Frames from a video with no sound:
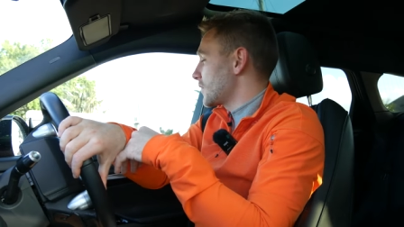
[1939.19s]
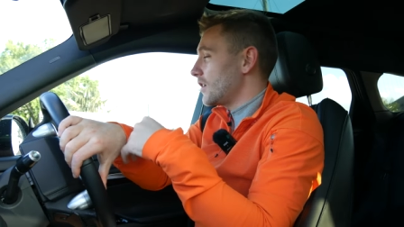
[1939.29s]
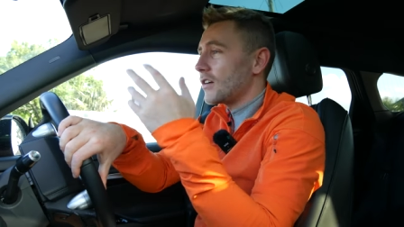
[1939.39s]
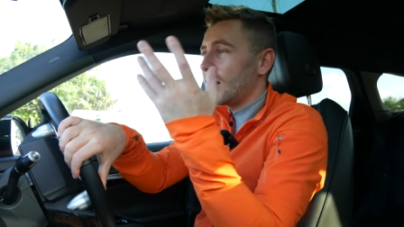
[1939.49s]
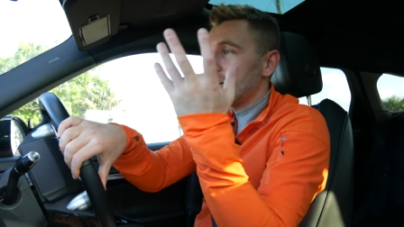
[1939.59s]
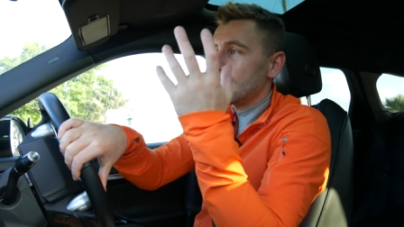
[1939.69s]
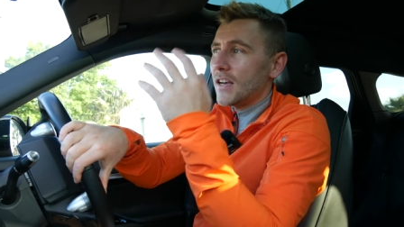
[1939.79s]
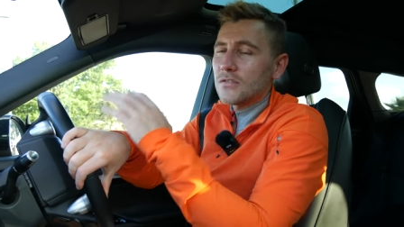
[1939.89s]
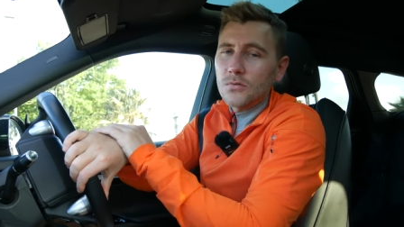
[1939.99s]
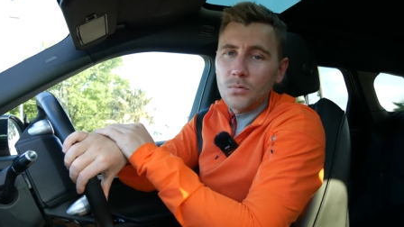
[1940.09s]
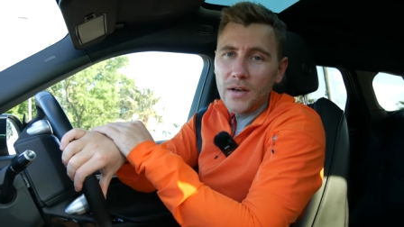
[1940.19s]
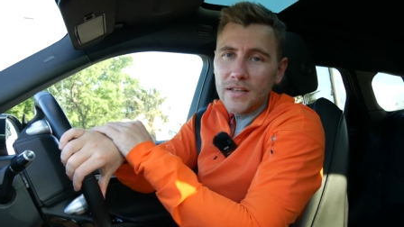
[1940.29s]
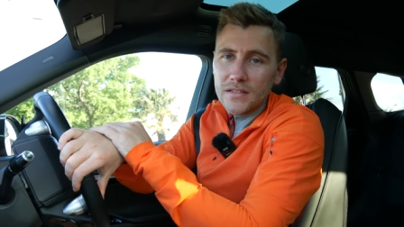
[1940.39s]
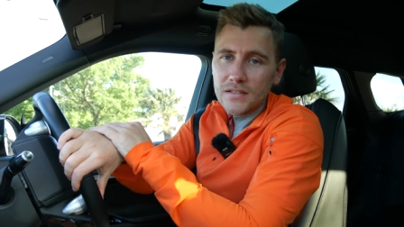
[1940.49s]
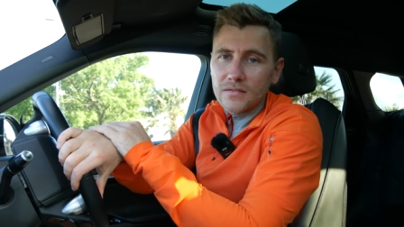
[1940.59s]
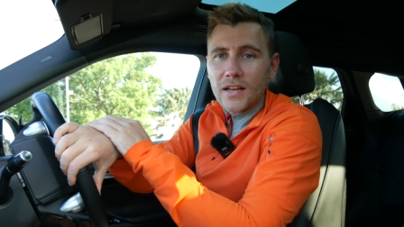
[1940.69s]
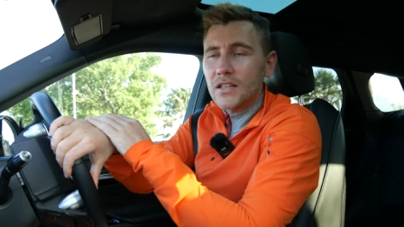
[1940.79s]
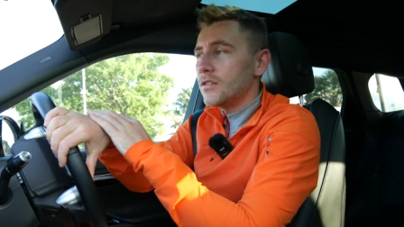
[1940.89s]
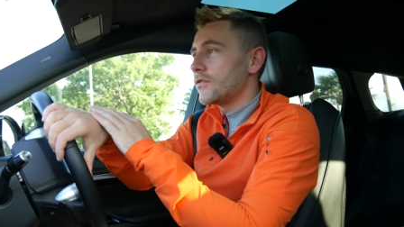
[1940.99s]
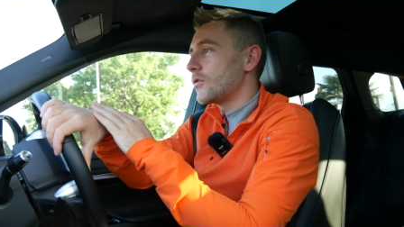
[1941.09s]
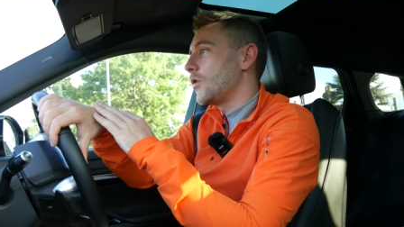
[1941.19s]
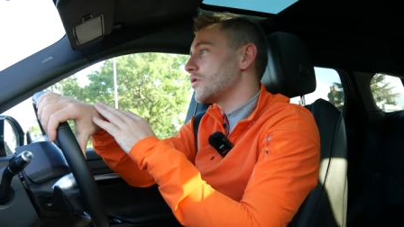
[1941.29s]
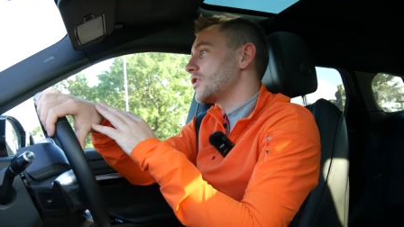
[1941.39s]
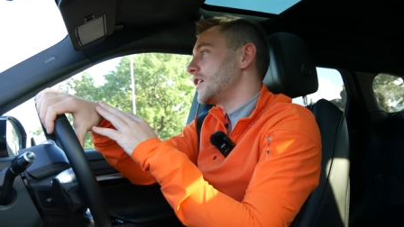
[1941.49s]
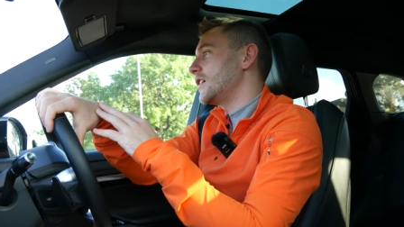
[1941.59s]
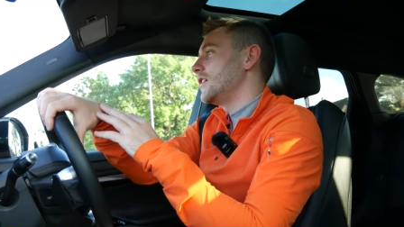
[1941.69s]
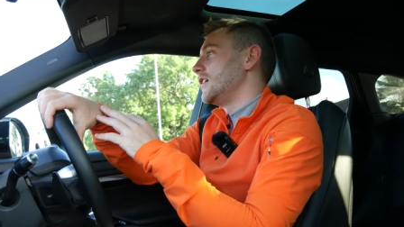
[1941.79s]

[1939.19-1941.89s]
So guys, as always, thank you for watching.